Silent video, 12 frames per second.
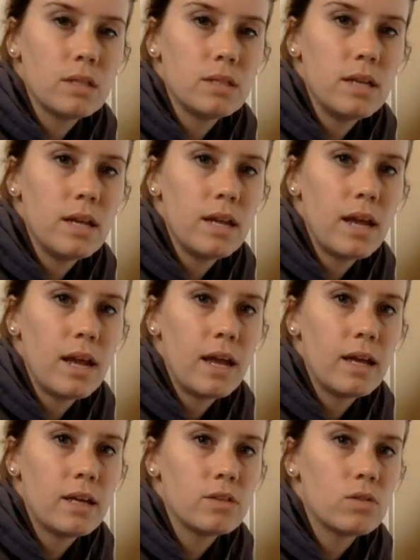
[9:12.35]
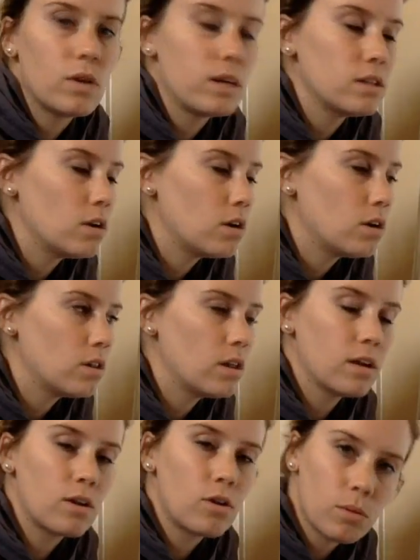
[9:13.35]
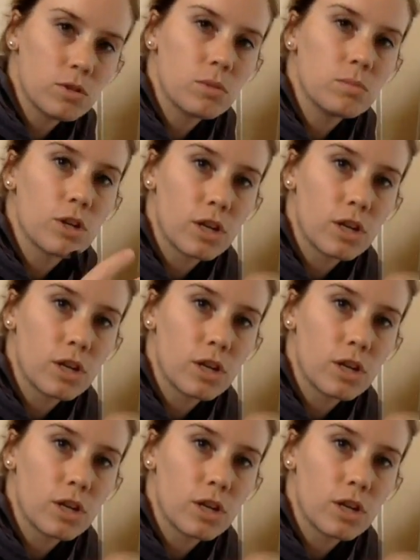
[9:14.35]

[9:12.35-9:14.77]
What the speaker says: DNA is going, or the chromosomes